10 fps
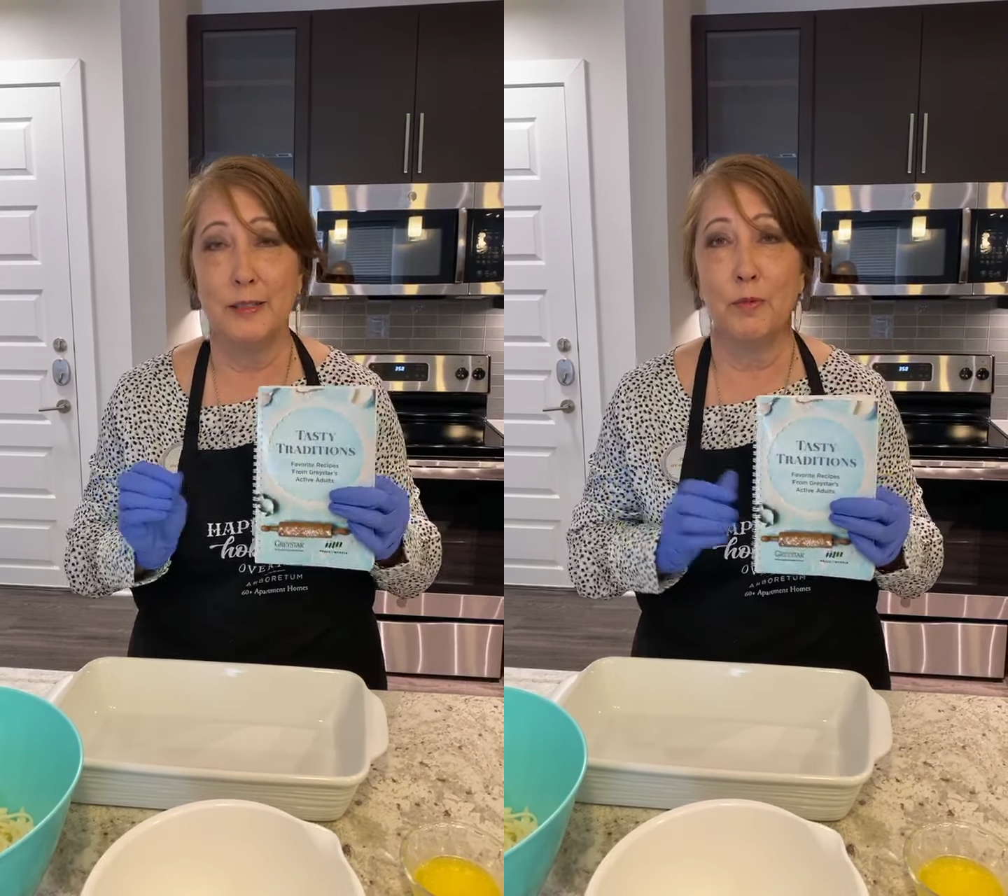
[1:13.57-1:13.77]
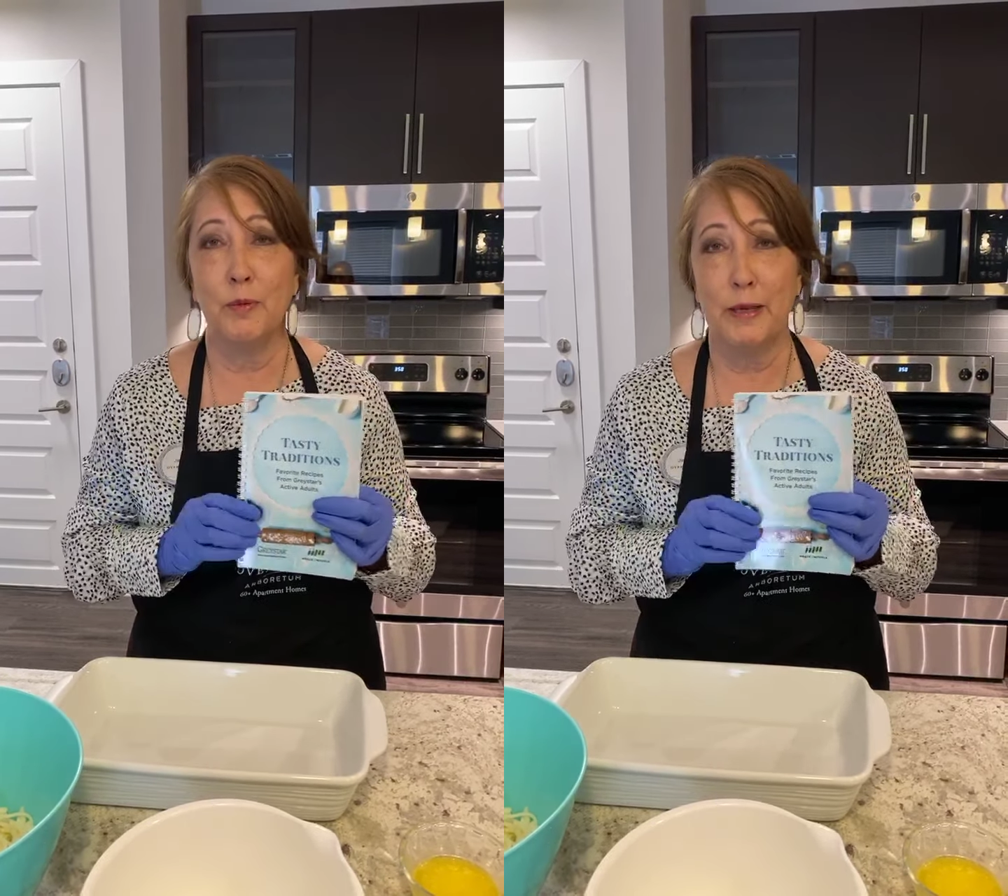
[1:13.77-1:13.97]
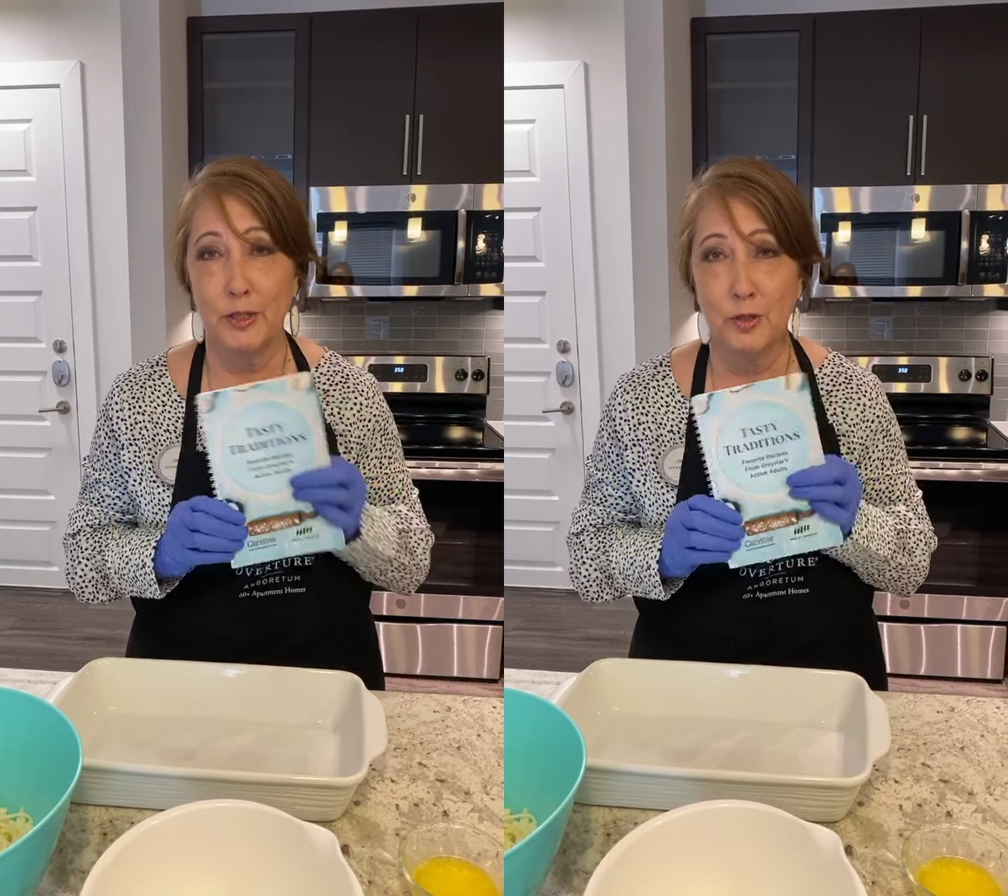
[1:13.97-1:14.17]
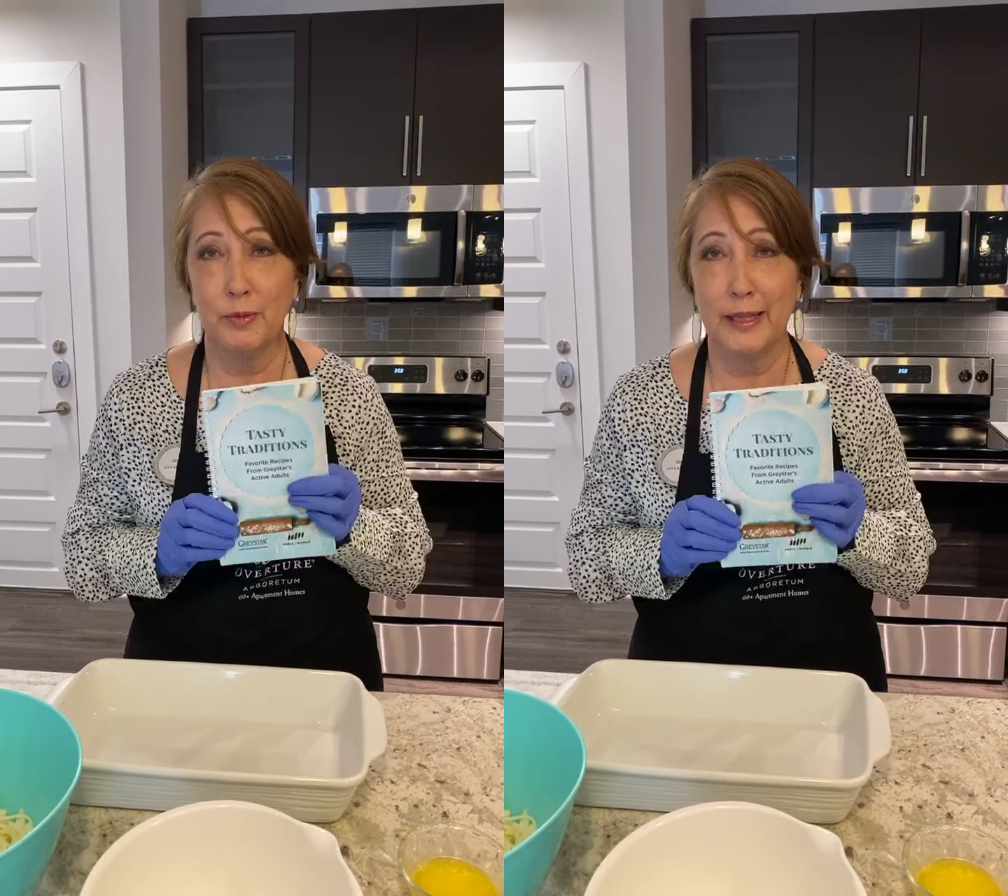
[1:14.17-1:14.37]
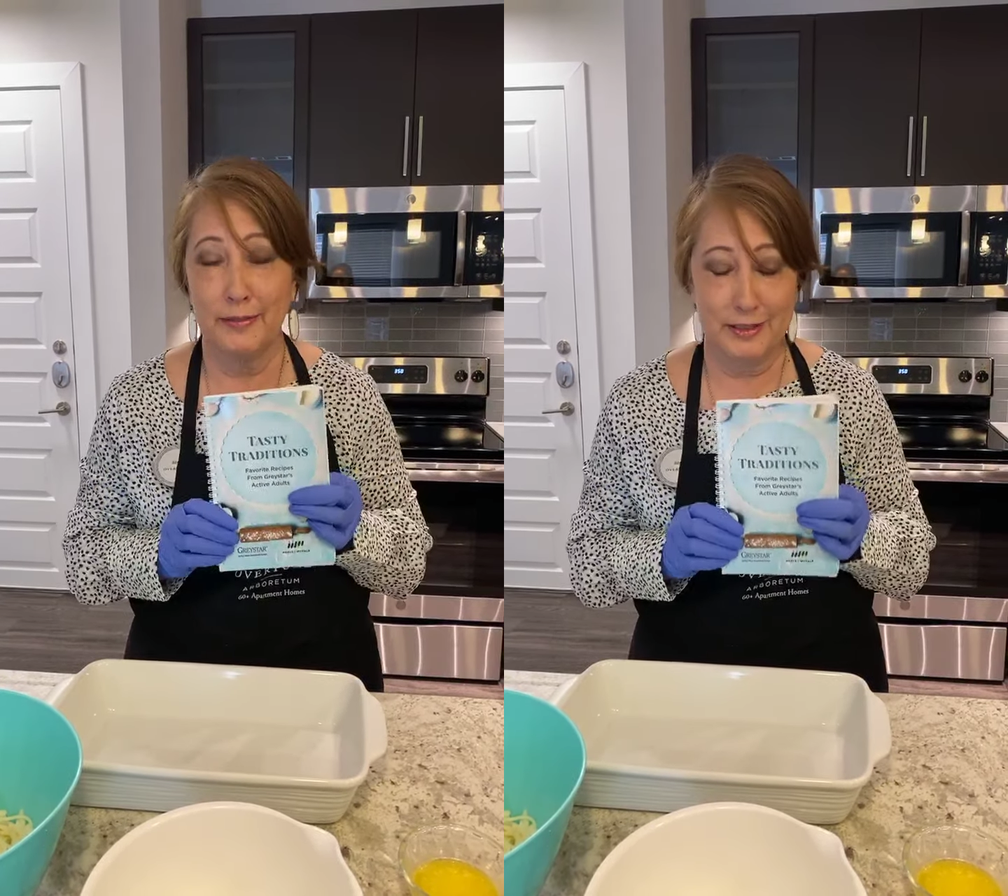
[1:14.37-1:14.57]
we'll make sure we
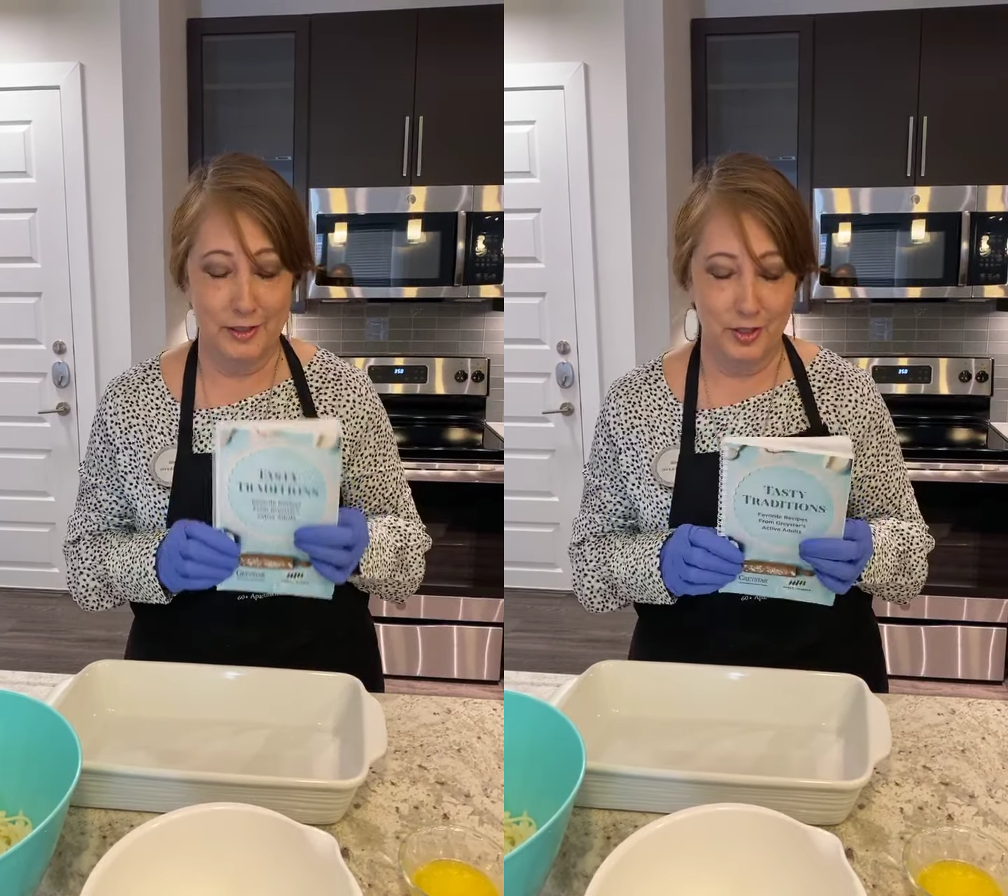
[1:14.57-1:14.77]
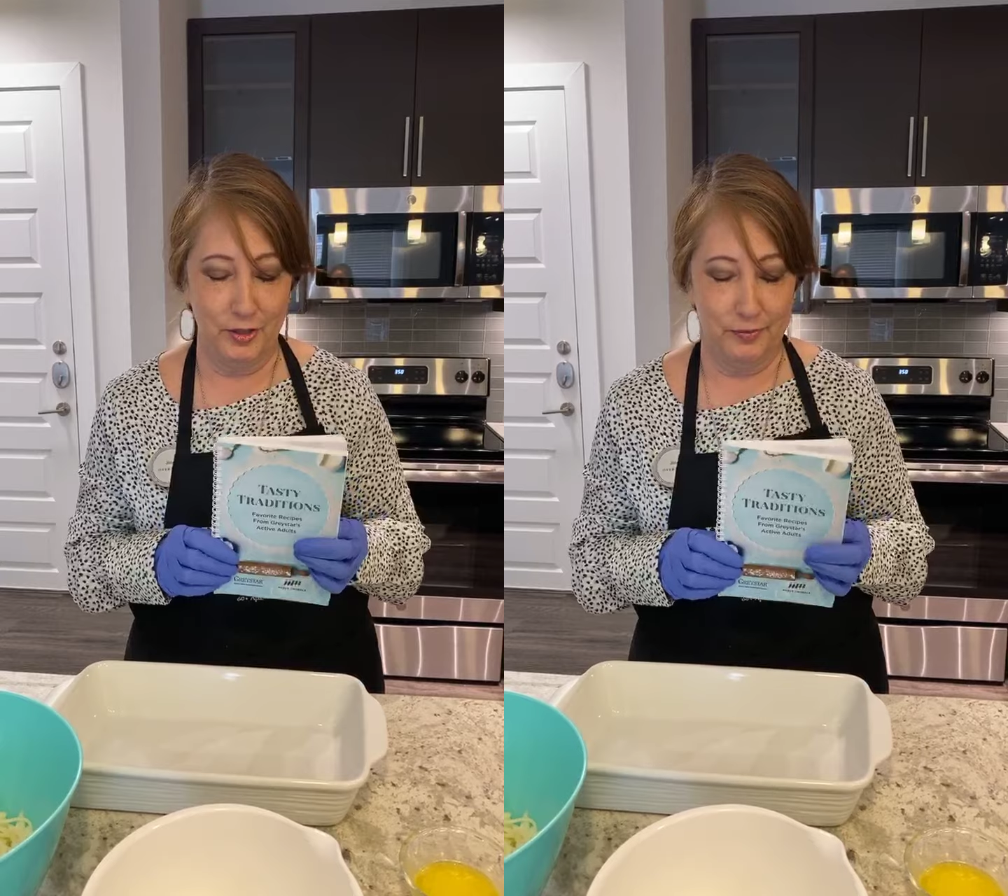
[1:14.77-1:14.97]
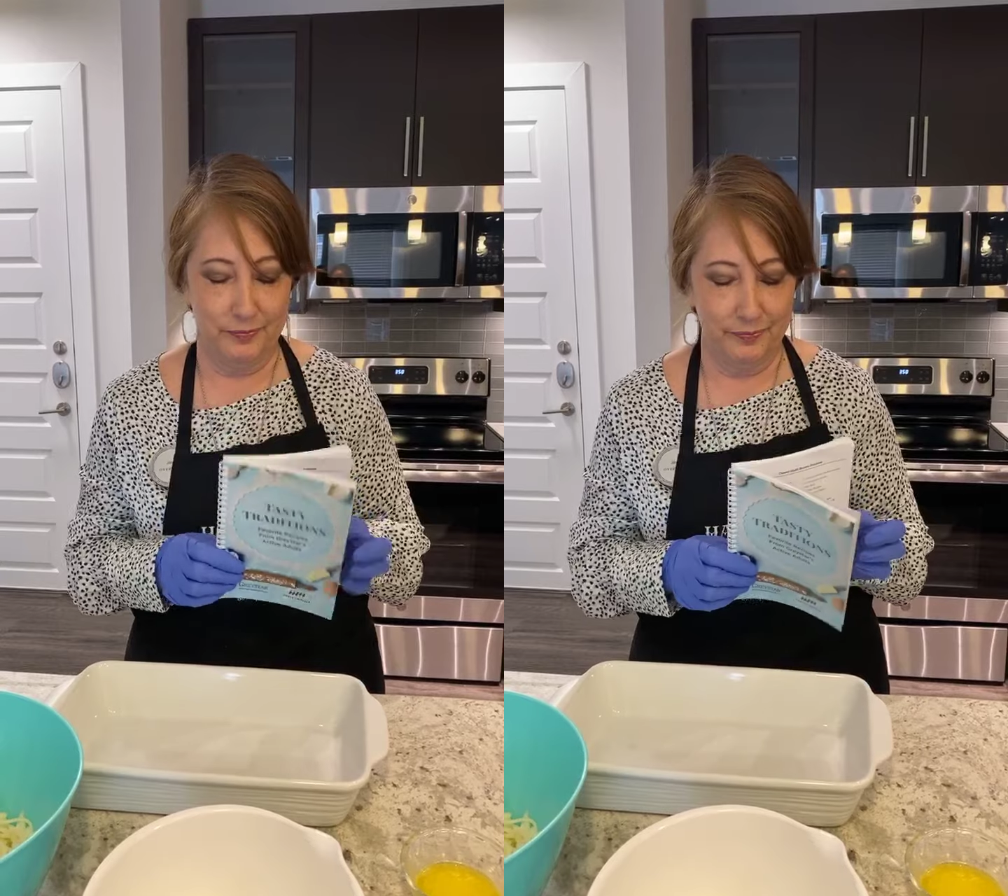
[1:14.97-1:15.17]
get this to you.